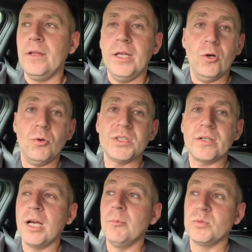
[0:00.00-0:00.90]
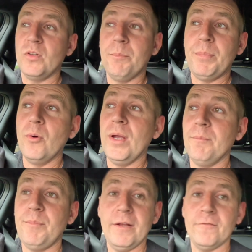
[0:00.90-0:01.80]
It also comes with a built-in
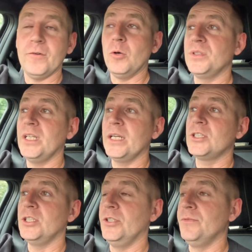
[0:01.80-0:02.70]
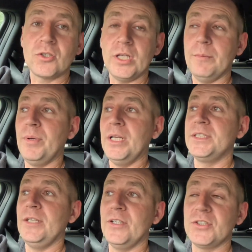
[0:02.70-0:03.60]
pen fault protection, got the
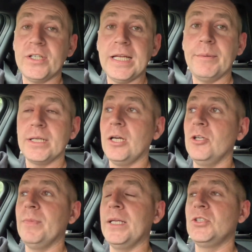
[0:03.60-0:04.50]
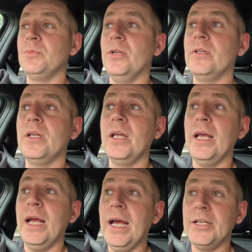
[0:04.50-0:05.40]
ability for dynamic load management,
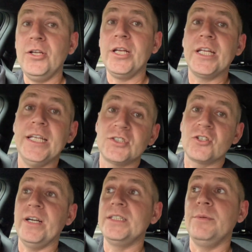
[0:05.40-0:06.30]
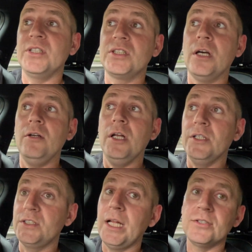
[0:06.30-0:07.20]
and you can integrate it with solar,
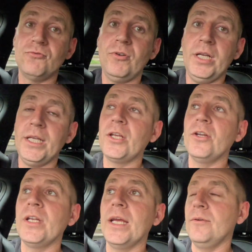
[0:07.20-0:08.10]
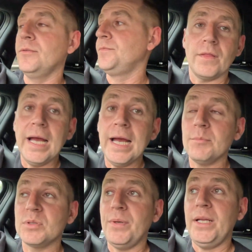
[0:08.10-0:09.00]
so that's really good now. The
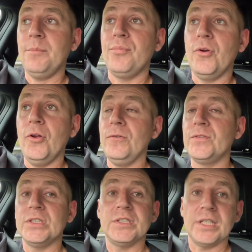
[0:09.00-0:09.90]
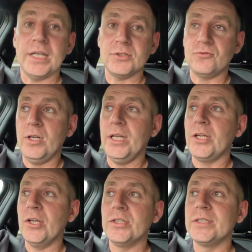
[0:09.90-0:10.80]
app's been improved, so that's really
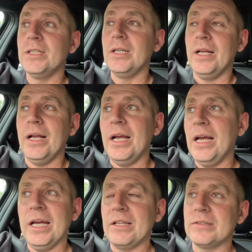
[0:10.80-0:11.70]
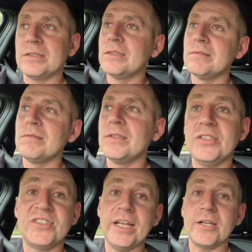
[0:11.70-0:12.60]
good, and the
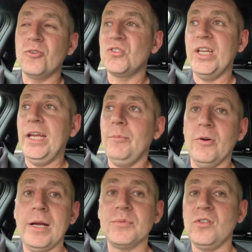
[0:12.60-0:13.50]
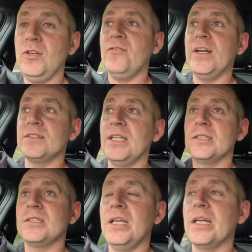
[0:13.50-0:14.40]
technical team are absolutely
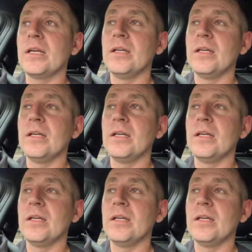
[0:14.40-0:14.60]
fantastic.